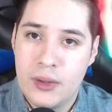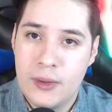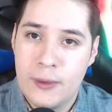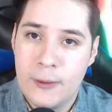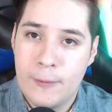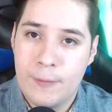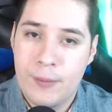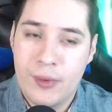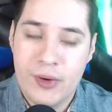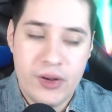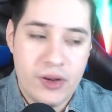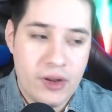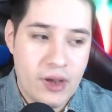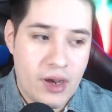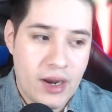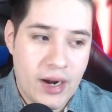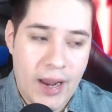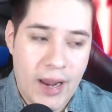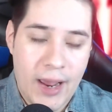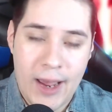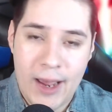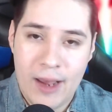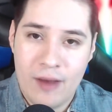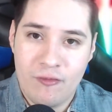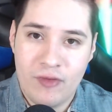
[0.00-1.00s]
but not
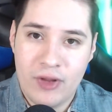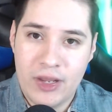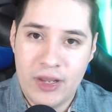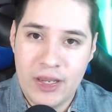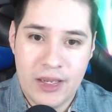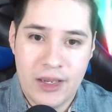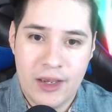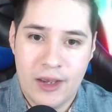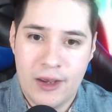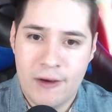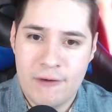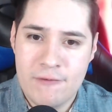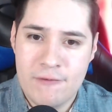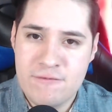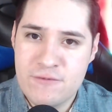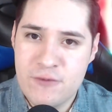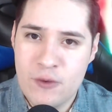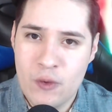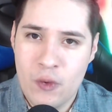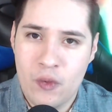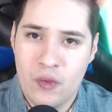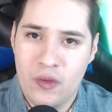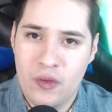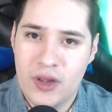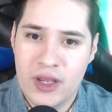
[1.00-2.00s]
have like a
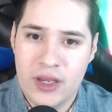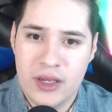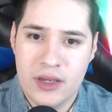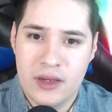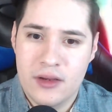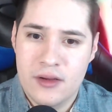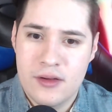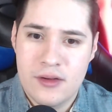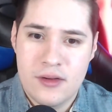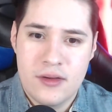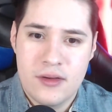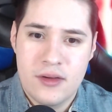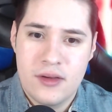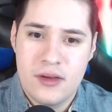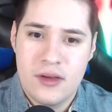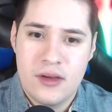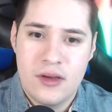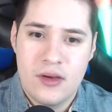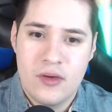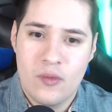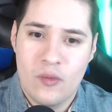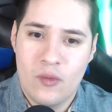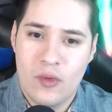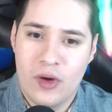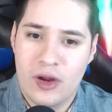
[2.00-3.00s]
full
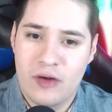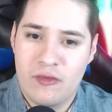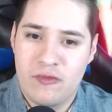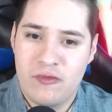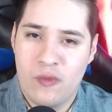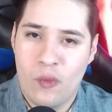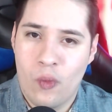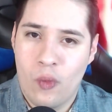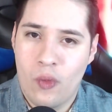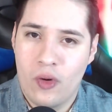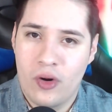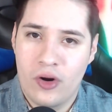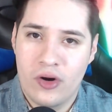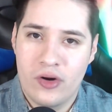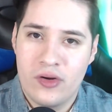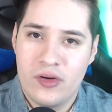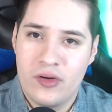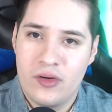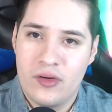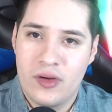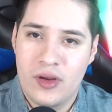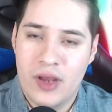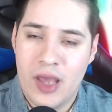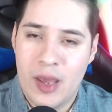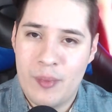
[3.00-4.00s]

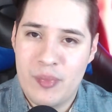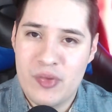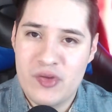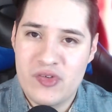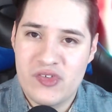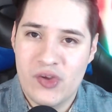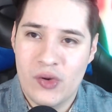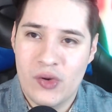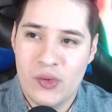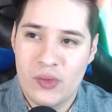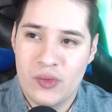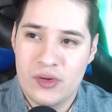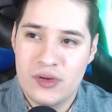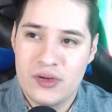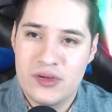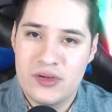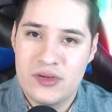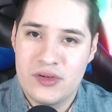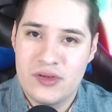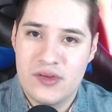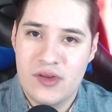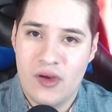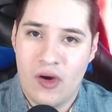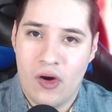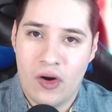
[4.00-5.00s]
4-episode
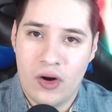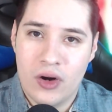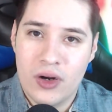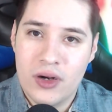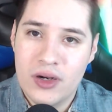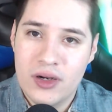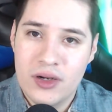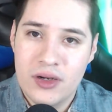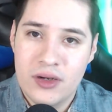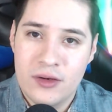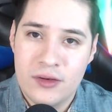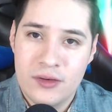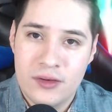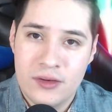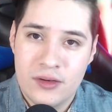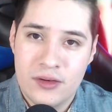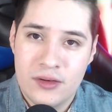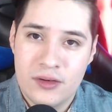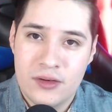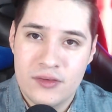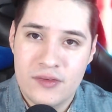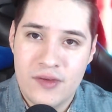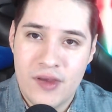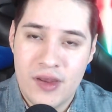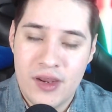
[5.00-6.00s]
arc
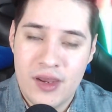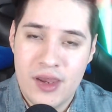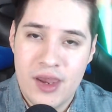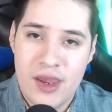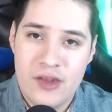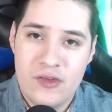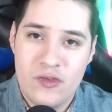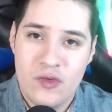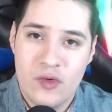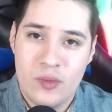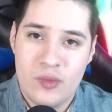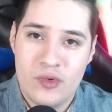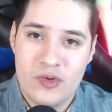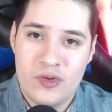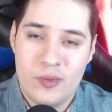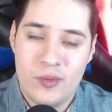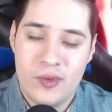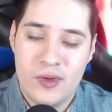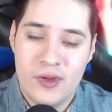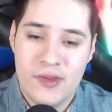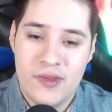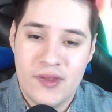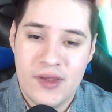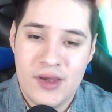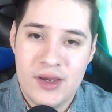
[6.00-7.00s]
dedicated to him or something
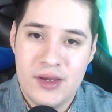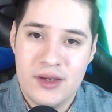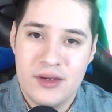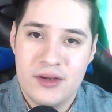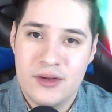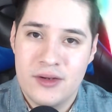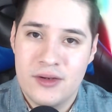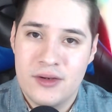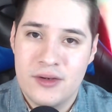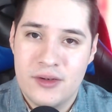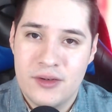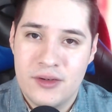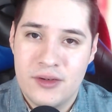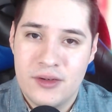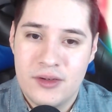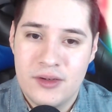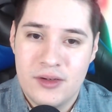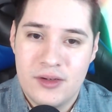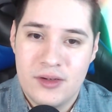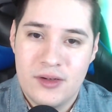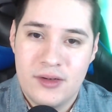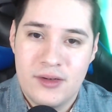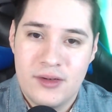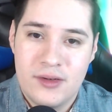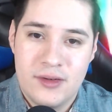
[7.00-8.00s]
like that.
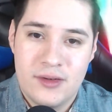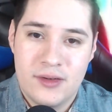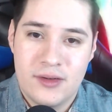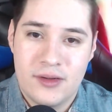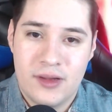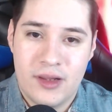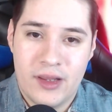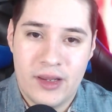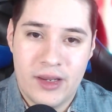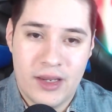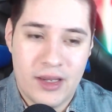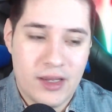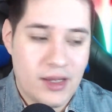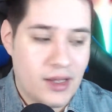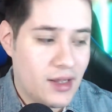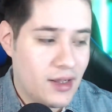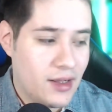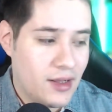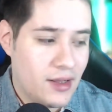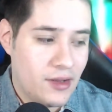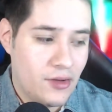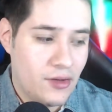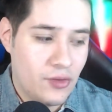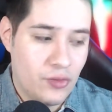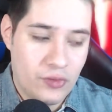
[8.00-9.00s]
Like,
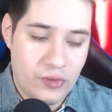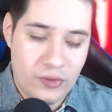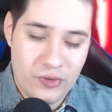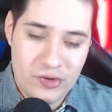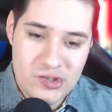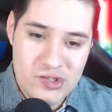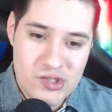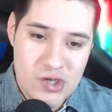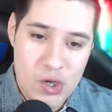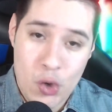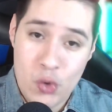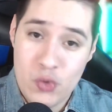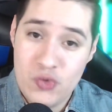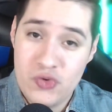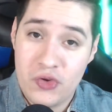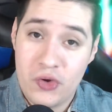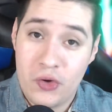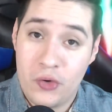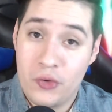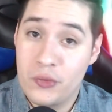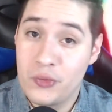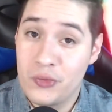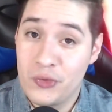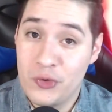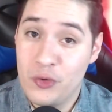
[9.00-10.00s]
the show's
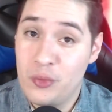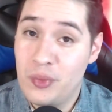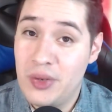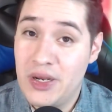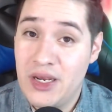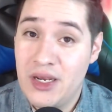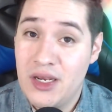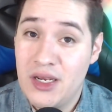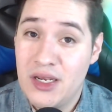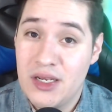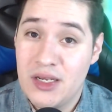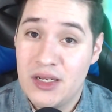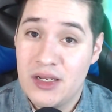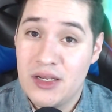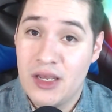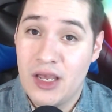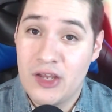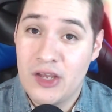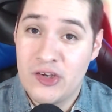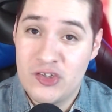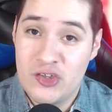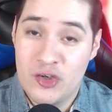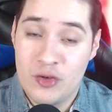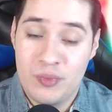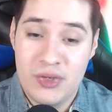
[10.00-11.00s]
called RWBY. It
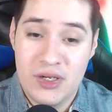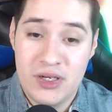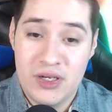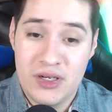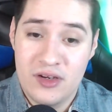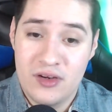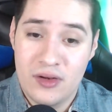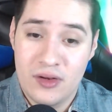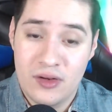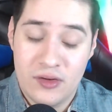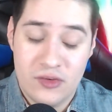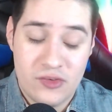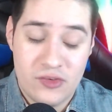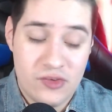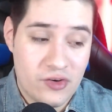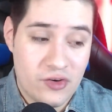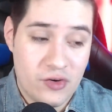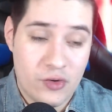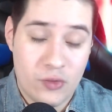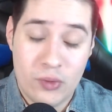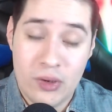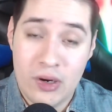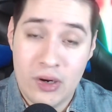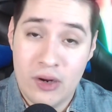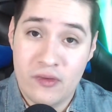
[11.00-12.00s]
should be centered
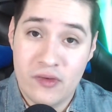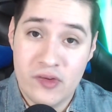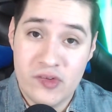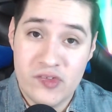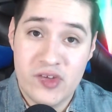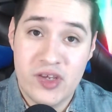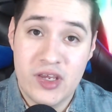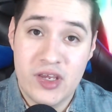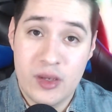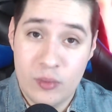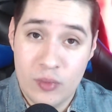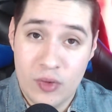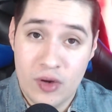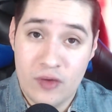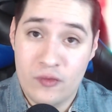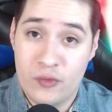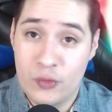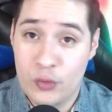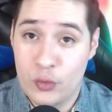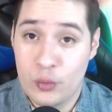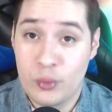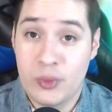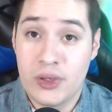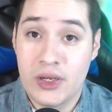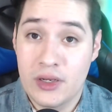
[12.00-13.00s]
around the team of
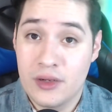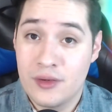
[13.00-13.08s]
RWBY,